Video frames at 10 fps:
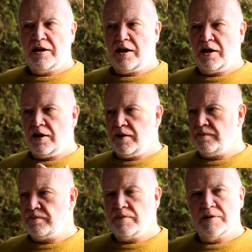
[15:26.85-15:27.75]

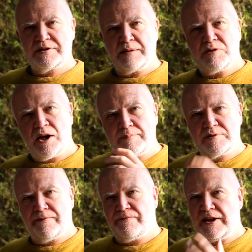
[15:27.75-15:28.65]
um, sometimes
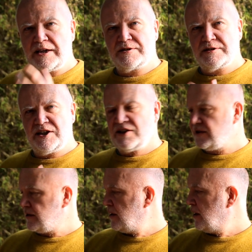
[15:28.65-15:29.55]
a
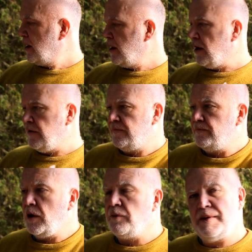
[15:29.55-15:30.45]
fierceness, of
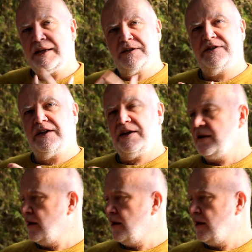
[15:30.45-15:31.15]
mobility,